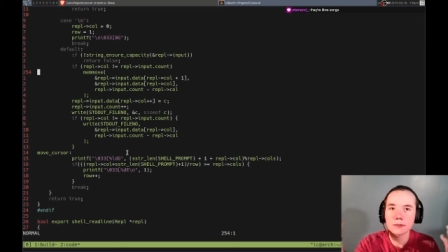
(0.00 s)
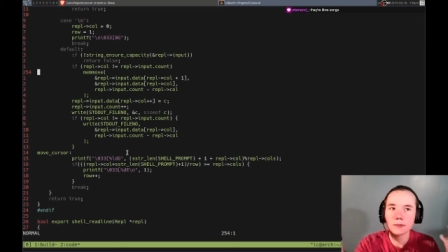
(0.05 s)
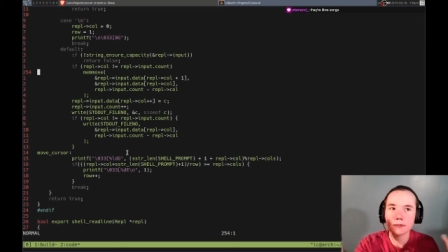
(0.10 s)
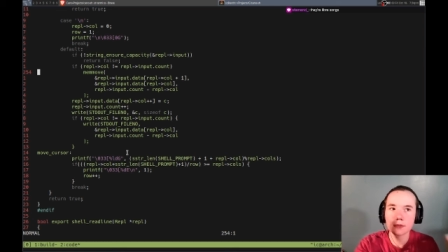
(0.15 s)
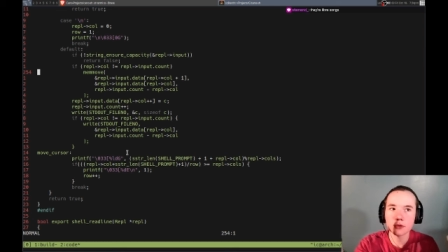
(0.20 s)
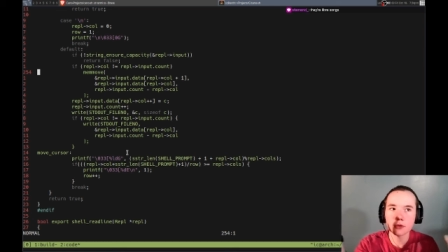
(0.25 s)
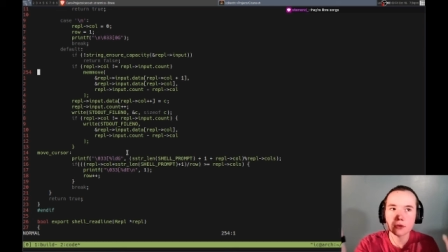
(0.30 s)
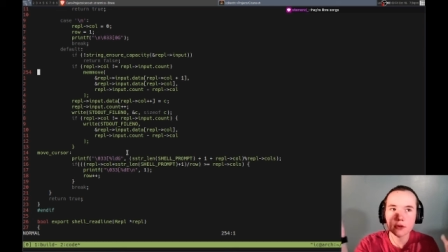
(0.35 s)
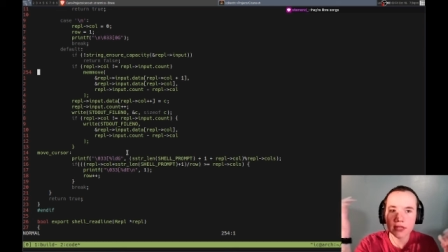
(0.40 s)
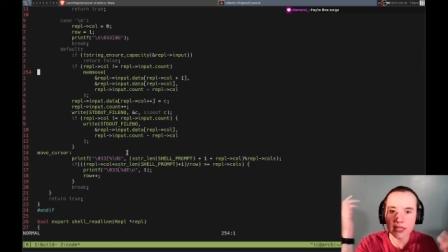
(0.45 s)

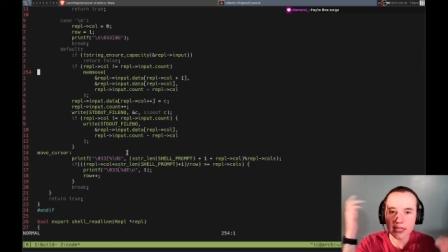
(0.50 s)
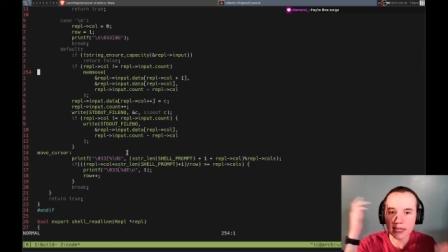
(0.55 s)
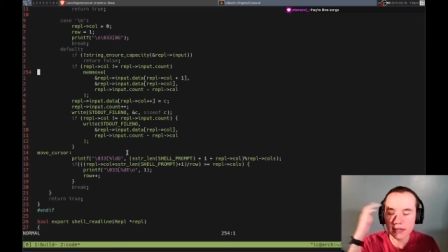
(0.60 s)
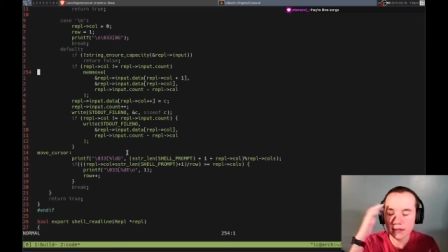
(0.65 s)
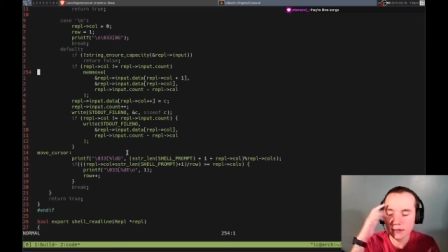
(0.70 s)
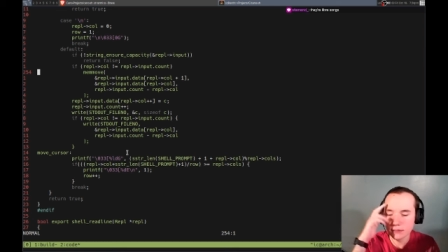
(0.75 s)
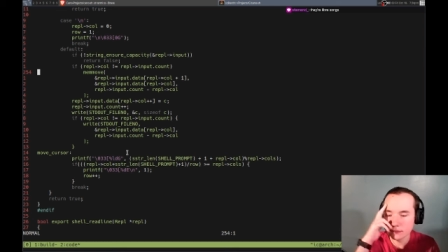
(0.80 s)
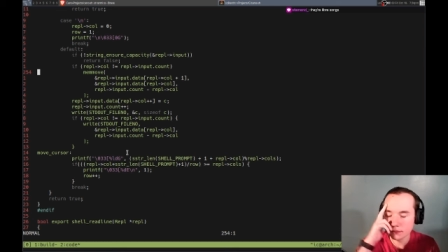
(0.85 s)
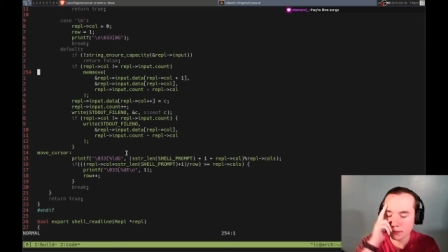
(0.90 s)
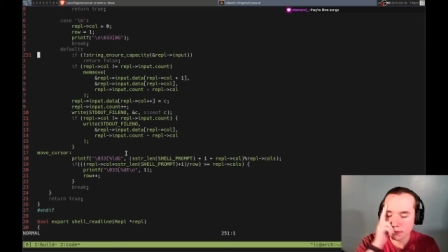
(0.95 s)
more
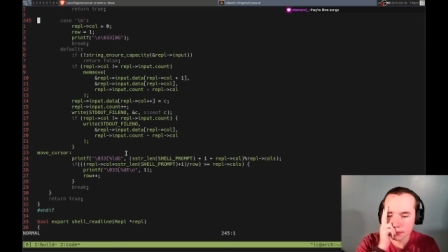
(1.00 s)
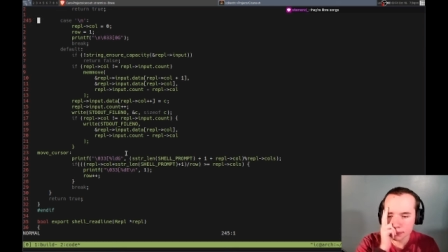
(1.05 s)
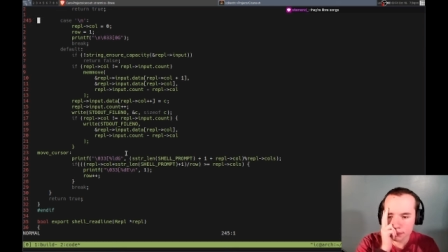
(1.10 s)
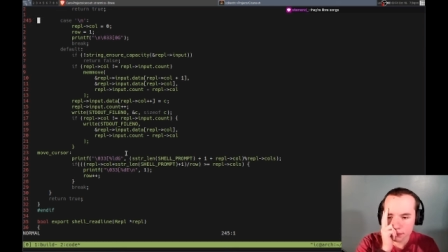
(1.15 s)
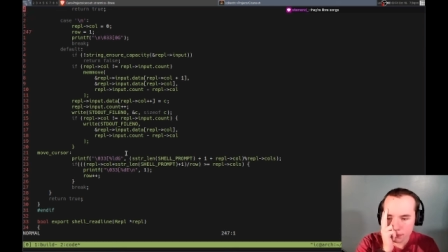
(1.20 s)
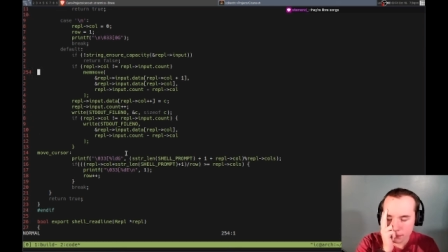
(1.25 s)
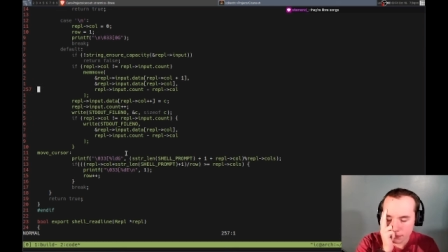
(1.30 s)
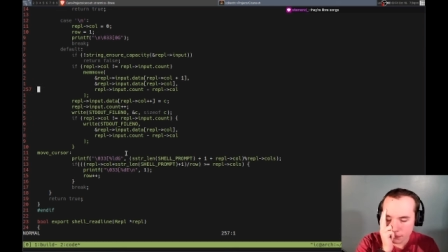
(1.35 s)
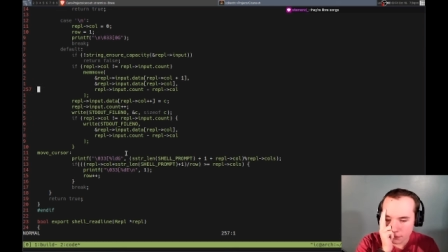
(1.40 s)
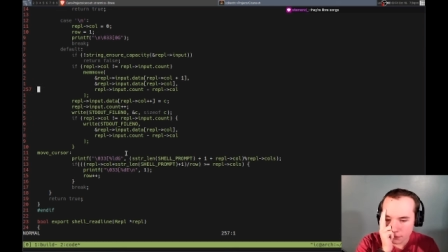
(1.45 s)
than
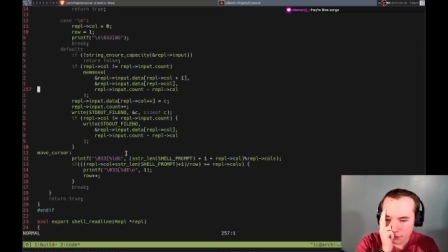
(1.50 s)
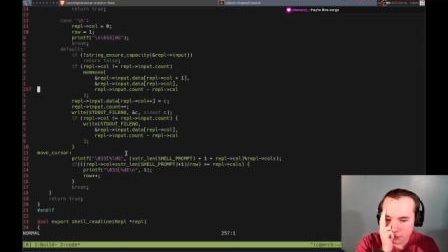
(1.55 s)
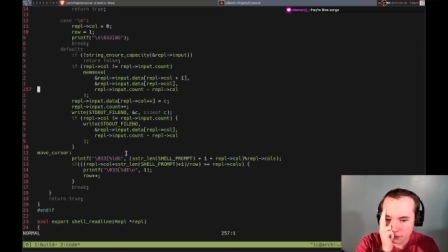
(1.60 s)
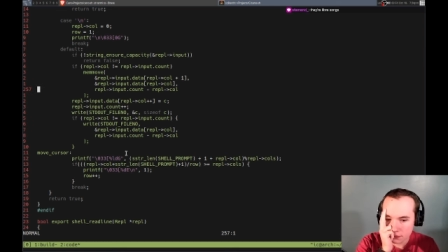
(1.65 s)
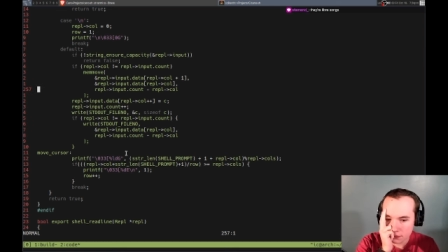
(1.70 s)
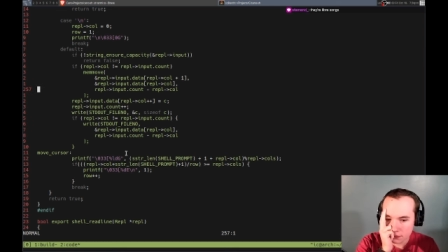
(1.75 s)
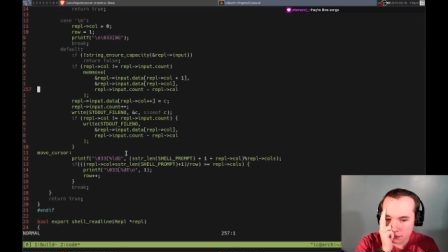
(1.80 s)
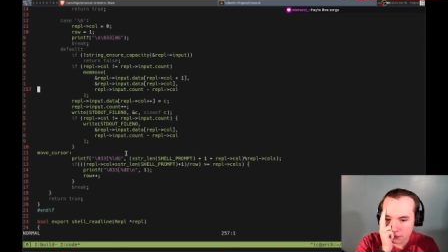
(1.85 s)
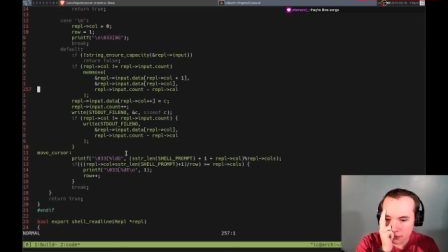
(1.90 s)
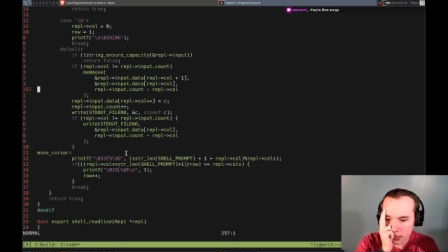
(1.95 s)

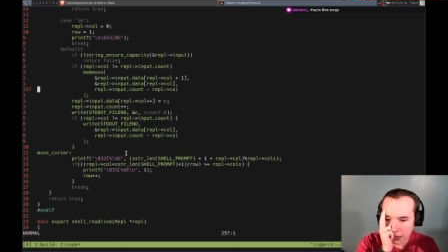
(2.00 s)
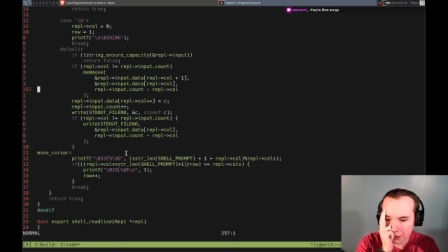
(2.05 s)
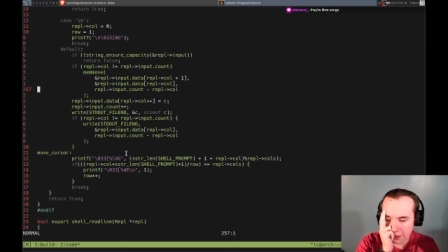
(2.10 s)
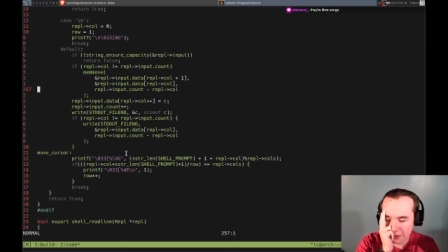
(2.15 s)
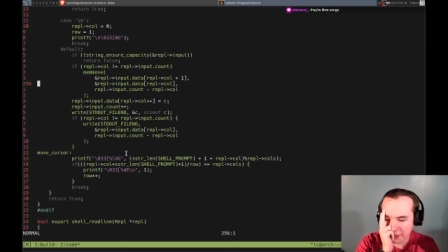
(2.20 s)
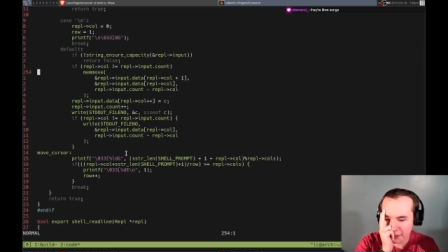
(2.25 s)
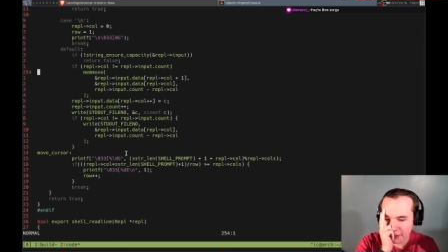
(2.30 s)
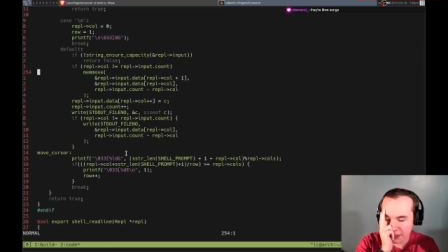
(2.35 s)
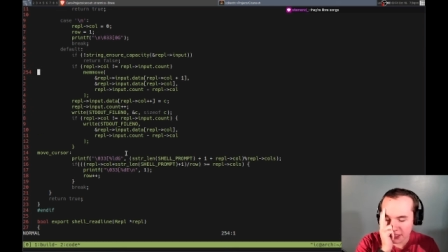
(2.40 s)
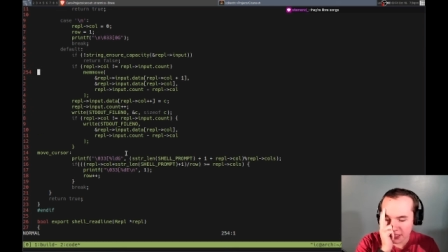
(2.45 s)
however
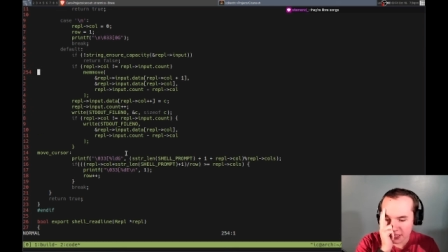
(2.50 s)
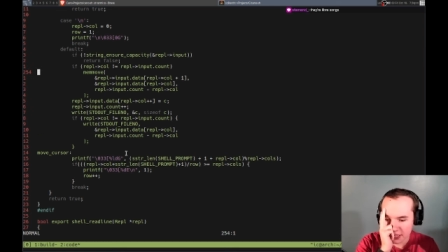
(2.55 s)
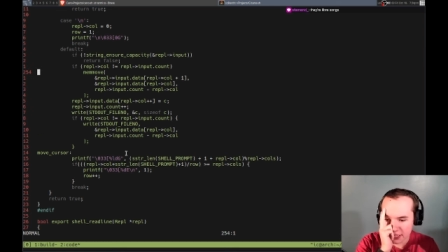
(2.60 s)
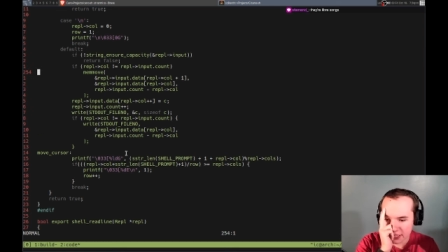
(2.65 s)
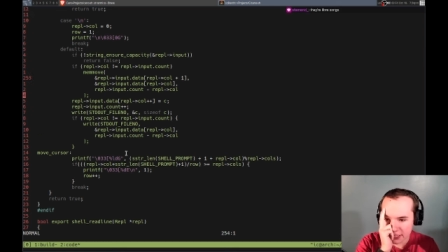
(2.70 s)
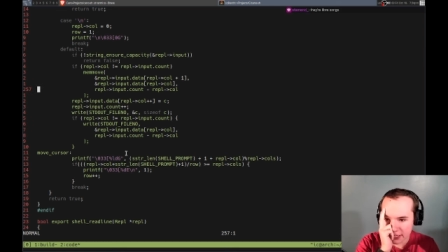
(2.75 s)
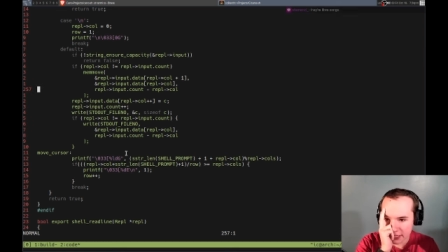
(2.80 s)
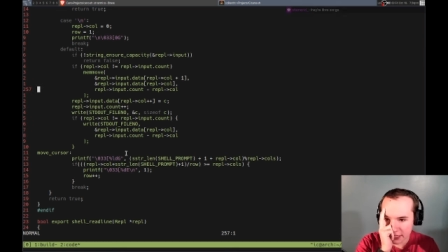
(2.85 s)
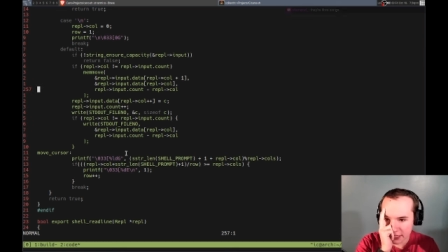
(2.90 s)
much at a time.